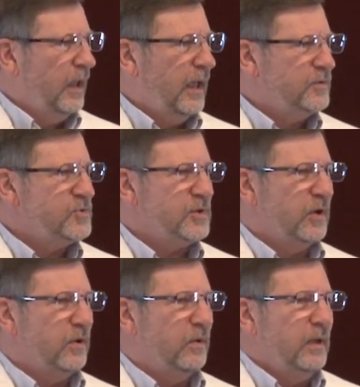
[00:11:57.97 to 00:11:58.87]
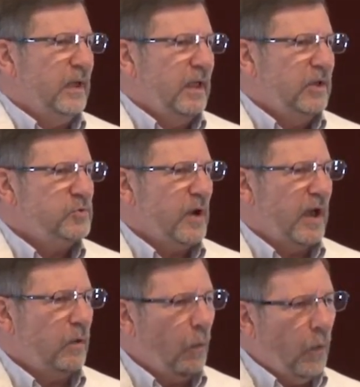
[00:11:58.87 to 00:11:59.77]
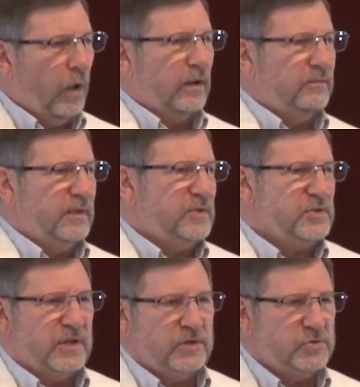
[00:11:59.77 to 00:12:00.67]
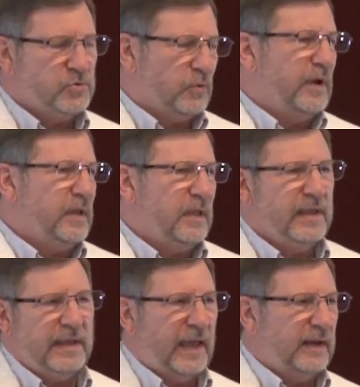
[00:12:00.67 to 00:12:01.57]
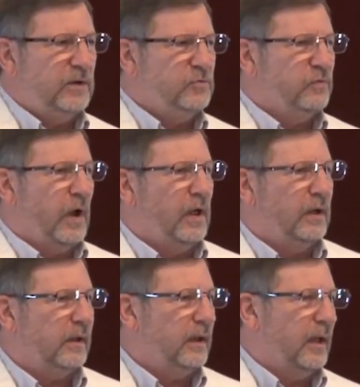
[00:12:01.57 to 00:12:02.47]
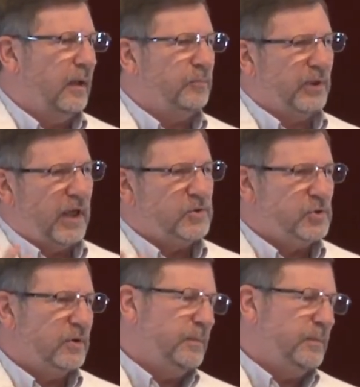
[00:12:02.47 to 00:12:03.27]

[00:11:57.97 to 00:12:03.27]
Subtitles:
And so he tried all of these things, drinking, getting drunk, pleasure. He